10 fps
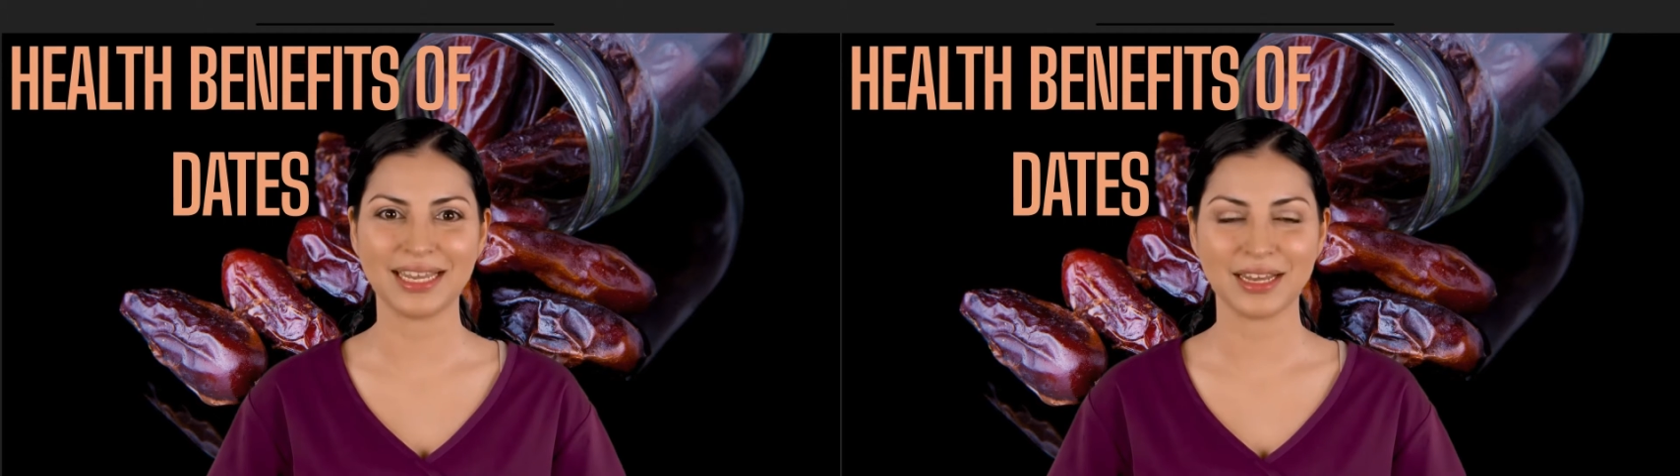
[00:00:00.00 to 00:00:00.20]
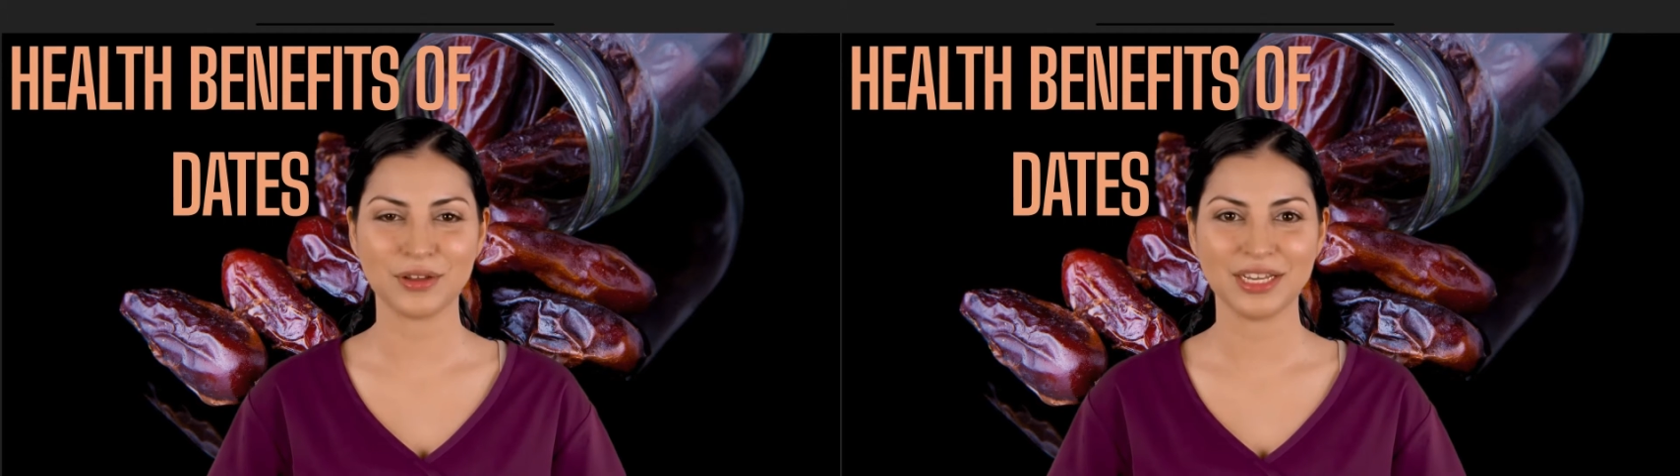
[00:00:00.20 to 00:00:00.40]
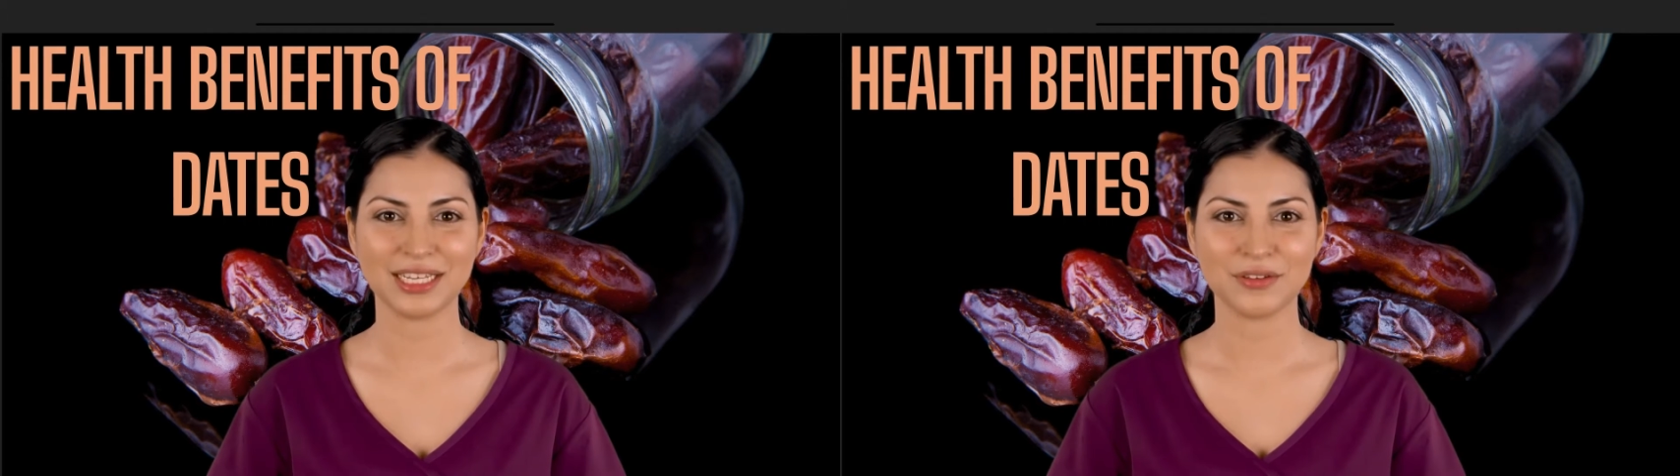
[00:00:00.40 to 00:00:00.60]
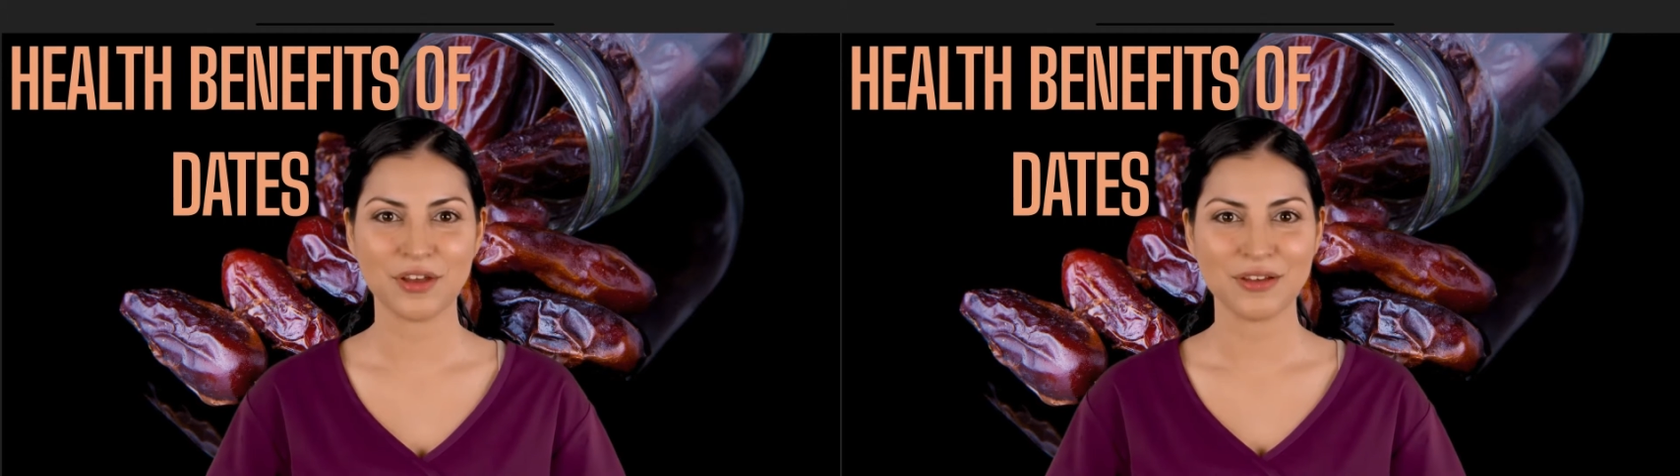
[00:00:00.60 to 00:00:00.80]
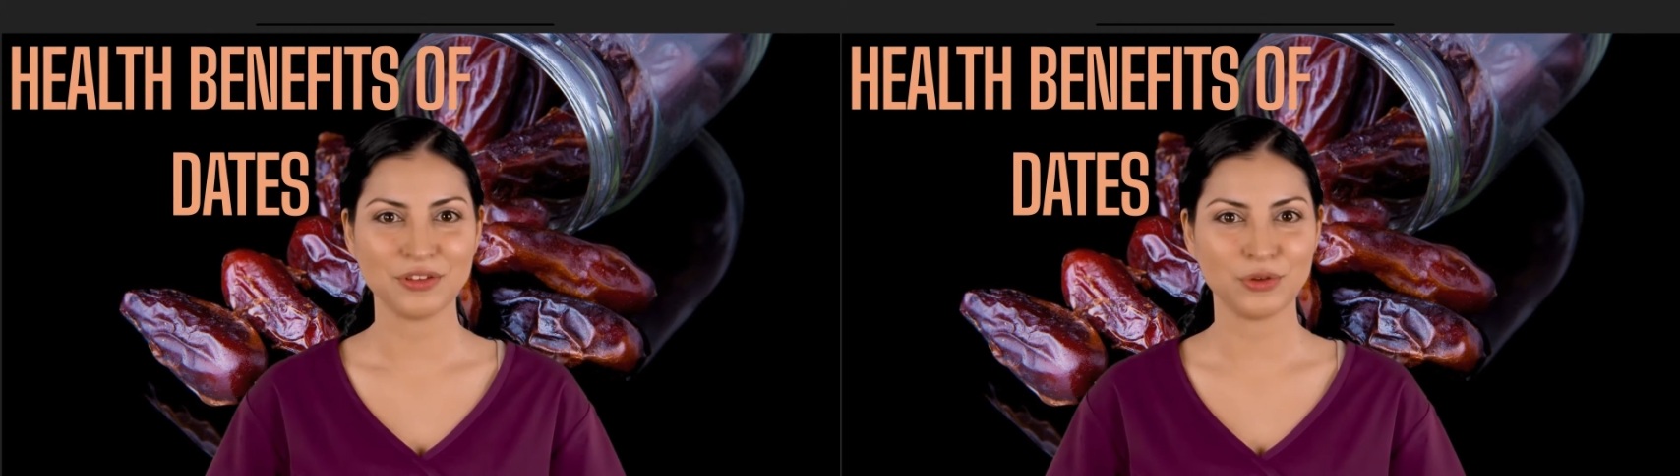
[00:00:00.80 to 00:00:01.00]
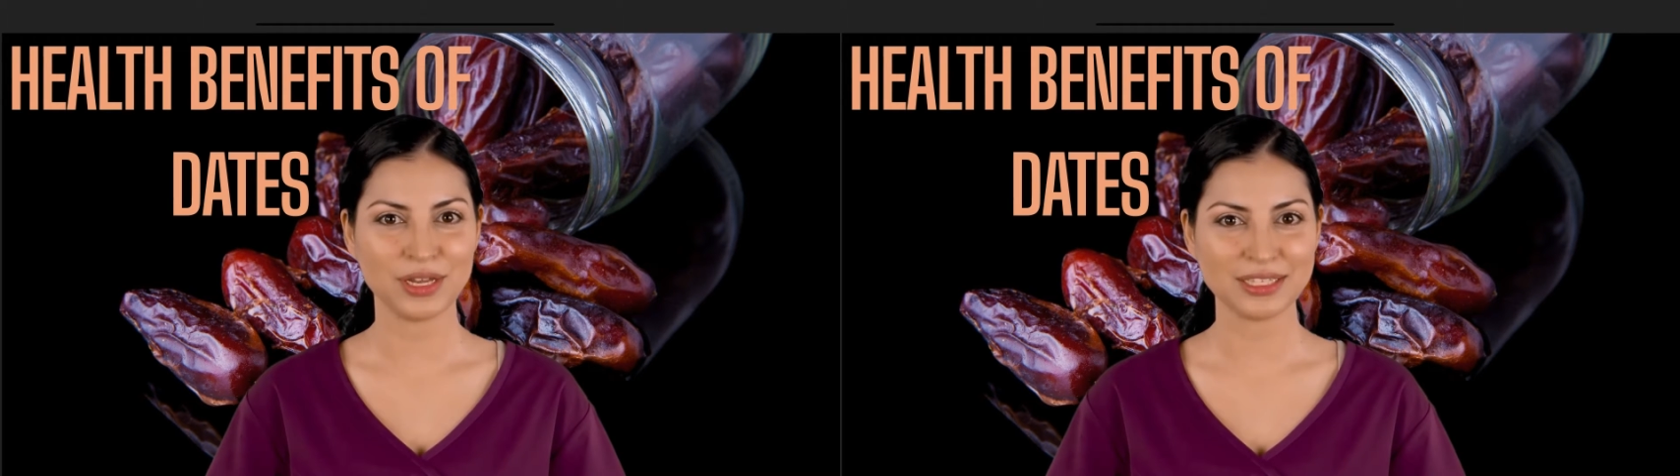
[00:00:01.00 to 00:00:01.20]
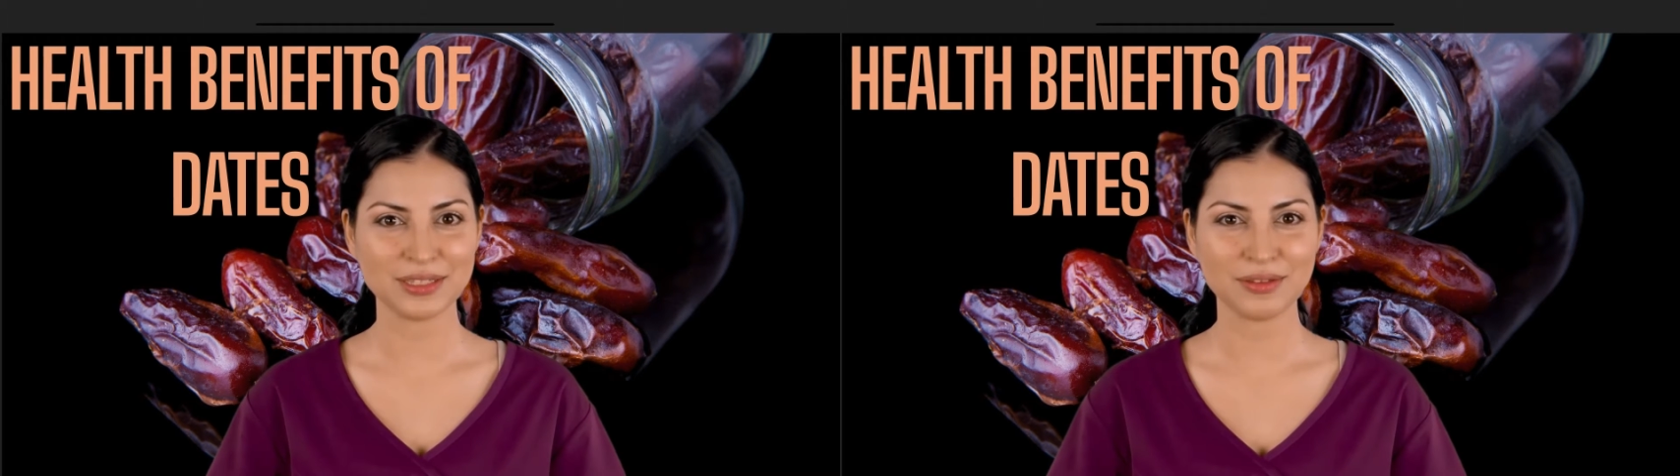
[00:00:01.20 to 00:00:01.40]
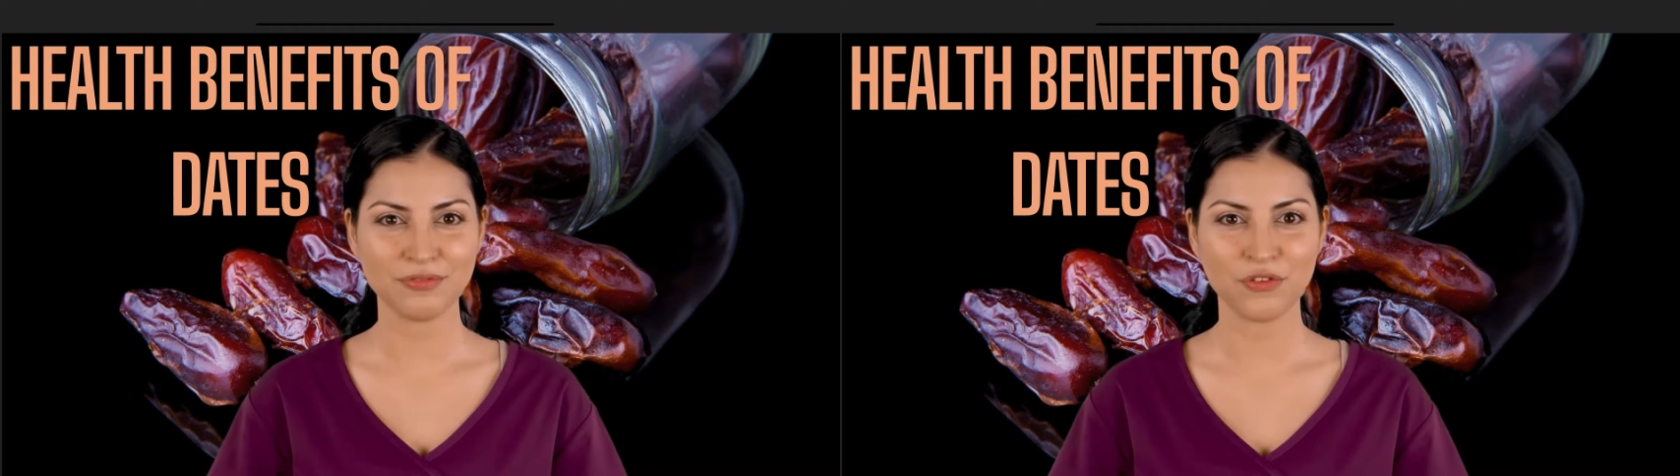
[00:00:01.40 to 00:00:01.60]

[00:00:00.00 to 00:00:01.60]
including flavonoids,